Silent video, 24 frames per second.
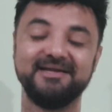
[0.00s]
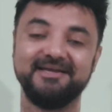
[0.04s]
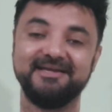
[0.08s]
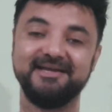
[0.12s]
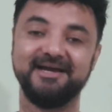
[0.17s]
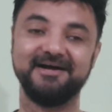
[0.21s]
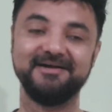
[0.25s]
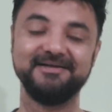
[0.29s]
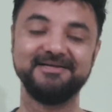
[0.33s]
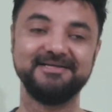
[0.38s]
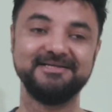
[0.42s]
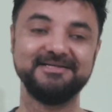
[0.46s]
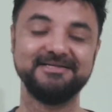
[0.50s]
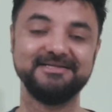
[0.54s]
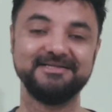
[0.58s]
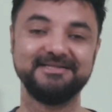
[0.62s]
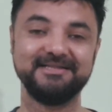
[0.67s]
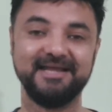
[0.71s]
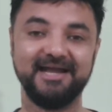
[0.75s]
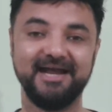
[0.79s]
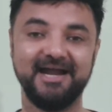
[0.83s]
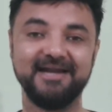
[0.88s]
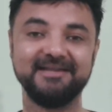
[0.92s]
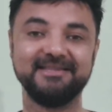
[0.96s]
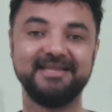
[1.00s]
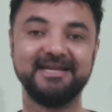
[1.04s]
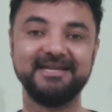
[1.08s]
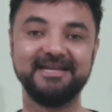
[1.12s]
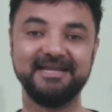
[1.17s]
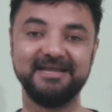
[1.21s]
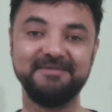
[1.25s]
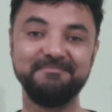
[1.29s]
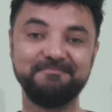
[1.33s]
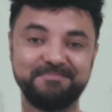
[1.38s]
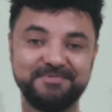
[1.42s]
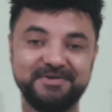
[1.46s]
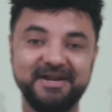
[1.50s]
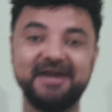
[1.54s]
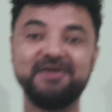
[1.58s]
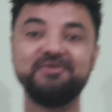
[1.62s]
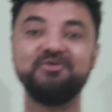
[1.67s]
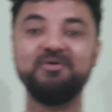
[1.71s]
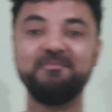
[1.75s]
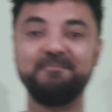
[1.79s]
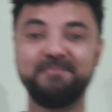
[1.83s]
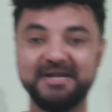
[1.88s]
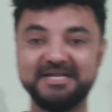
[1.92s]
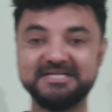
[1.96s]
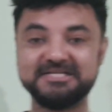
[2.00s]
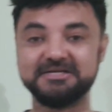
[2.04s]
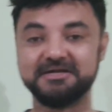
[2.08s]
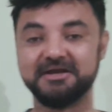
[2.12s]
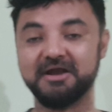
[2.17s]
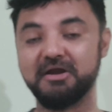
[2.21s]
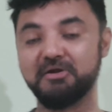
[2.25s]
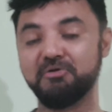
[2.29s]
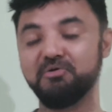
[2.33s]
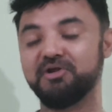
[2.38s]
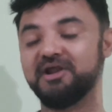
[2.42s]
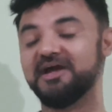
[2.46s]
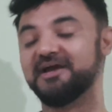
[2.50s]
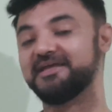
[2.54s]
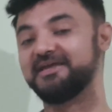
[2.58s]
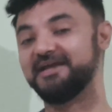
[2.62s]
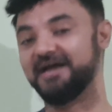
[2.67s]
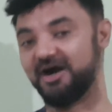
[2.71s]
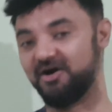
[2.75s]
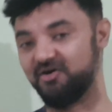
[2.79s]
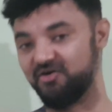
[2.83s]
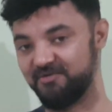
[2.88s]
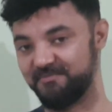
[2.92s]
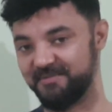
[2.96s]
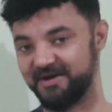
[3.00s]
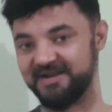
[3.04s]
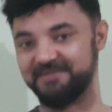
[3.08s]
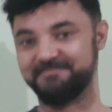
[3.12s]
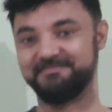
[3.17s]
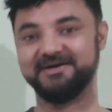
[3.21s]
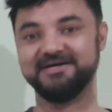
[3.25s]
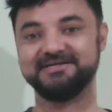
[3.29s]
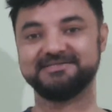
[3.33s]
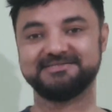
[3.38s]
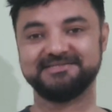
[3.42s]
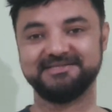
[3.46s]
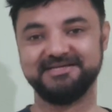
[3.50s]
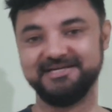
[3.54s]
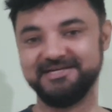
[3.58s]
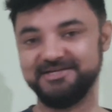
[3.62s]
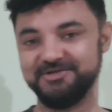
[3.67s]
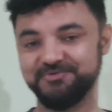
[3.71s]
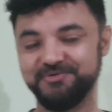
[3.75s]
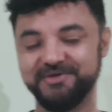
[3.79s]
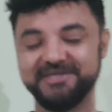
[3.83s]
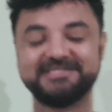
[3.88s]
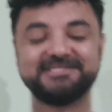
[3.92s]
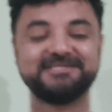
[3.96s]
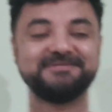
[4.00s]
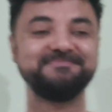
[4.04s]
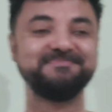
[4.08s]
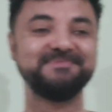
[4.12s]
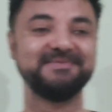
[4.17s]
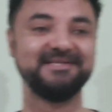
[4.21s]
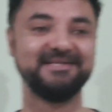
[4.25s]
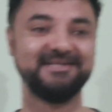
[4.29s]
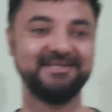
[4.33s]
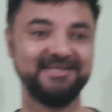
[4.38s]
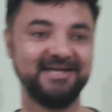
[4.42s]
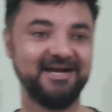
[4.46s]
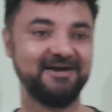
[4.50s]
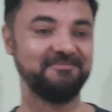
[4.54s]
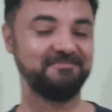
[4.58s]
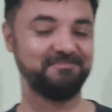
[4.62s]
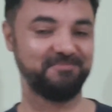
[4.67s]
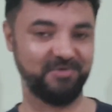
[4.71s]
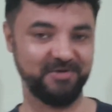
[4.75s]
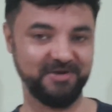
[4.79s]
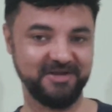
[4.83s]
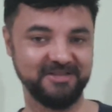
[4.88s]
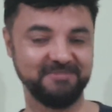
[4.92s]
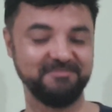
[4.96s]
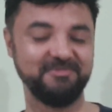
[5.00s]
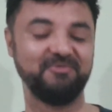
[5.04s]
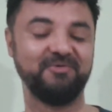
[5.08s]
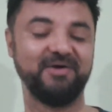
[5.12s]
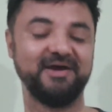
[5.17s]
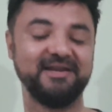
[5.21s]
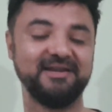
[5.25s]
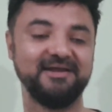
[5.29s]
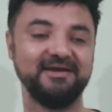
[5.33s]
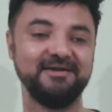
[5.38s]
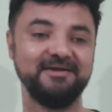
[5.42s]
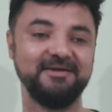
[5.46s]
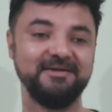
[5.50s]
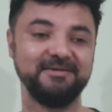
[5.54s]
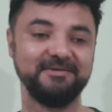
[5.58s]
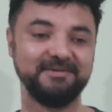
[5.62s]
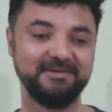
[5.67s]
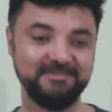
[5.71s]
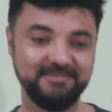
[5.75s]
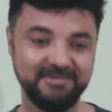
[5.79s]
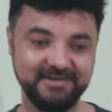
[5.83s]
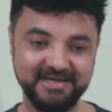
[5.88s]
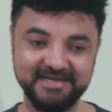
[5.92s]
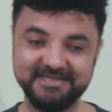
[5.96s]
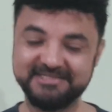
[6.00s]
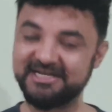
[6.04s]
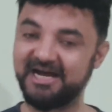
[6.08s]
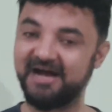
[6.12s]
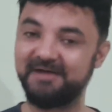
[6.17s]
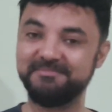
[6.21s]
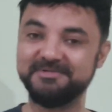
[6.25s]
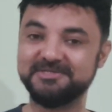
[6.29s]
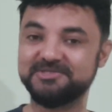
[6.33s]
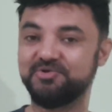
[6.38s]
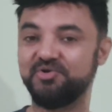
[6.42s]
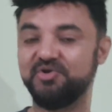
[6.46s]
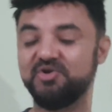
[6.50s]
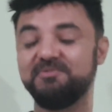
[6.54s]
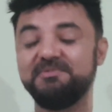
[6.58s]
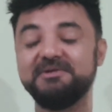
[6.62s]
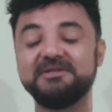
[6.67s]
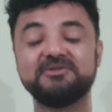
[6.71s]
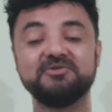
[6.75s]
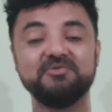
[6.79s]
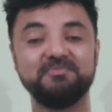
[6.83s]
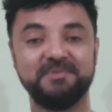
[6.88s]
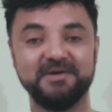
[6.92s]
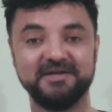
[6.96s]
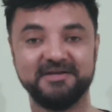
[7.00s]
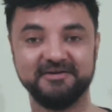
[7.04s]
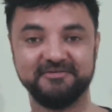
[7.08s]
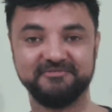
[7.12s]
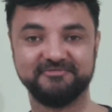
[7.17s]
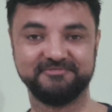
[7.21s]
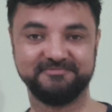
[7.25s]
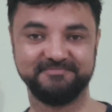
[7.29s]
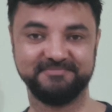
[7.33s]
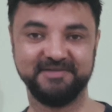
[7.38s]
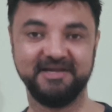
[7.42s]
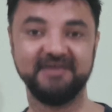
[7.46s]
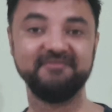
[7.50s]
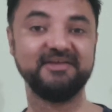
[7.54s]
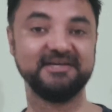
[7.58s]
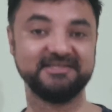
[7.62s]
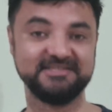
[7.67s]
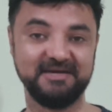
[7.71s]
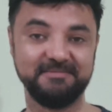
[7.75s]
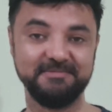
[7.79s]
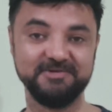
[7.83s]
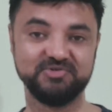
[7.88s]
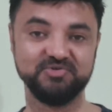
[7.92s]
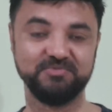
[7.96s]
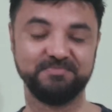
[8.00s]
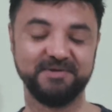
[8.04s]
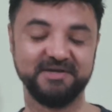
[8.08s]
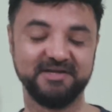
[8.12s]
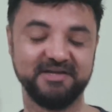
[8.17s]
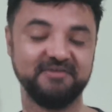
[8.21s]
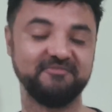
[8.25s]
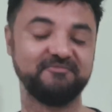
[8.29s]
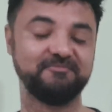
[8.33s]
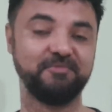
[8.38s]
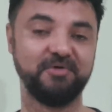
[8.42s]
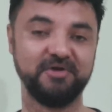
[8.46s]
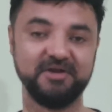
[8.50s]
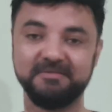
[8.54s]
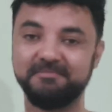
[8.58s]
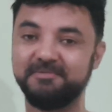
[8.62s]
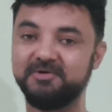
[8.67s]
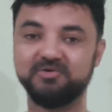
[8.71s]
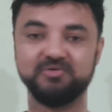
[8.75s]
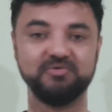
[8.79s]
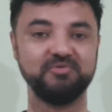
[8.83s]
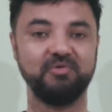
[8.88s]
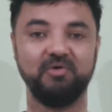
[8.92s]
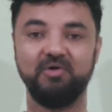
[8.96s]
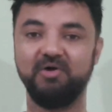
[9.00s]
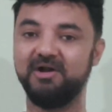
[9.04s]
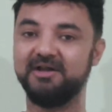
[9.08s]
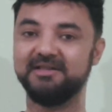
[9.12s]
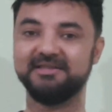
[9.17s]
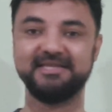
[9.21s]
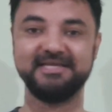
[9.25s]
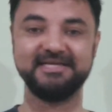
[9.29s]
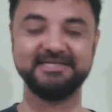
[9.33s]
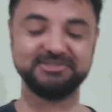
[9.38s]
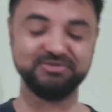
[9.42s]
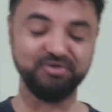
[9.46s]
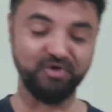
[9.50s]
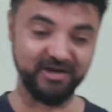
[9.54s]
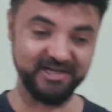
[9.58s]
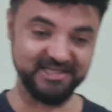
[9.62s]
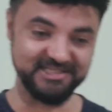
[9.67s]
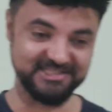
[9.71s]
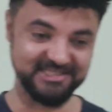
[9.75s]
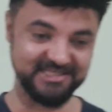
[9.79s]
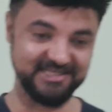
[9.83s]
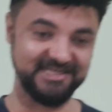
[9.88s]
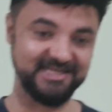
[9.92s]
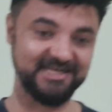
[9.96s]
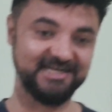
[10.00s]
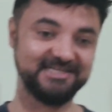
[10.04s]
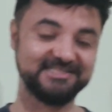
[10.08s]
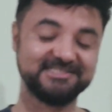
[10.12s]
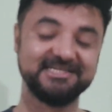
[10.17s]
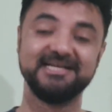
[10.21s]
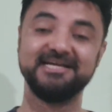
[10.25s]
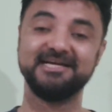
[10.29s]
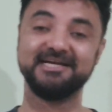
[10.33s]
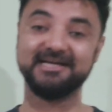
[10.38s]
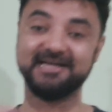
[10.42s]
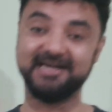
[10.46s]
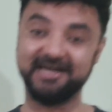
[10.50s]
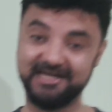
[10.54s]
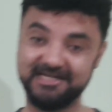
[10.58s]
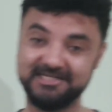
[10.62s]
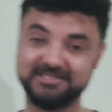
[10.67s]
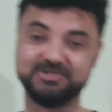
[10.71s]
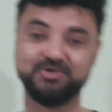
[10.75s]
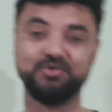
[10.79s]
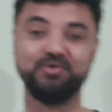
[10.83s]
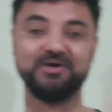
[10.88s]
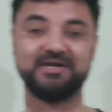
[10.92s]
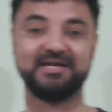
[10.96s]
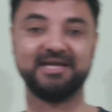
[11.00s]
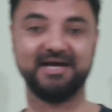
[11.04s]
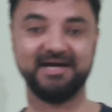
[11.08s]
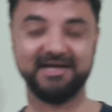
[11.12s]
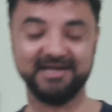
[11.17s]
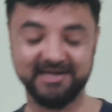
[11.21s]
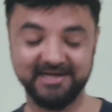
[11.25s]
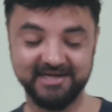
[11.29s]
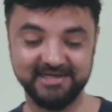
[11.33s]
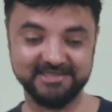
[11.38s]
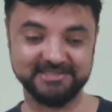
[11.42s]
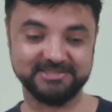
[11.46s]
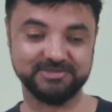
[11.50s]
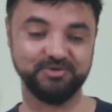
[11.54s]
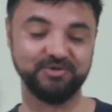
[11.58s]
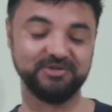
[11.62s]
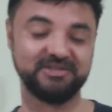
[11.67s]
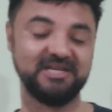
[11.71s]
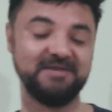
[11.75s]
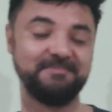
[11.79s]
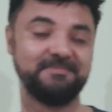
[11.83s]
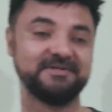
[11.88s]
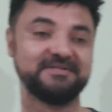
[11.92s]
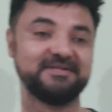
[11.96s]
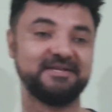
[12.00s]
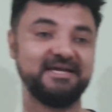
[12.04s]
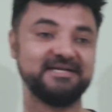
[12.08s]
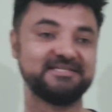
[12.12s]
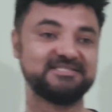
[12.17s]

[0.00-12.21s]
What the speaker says: Yeah. And then trying to impress Gora ki aao humare paas in US. Yeah, point number one. Exam is going to be super tough if the exam is super tough. Point number two, all these non-engineers, girls quota, girls score 3%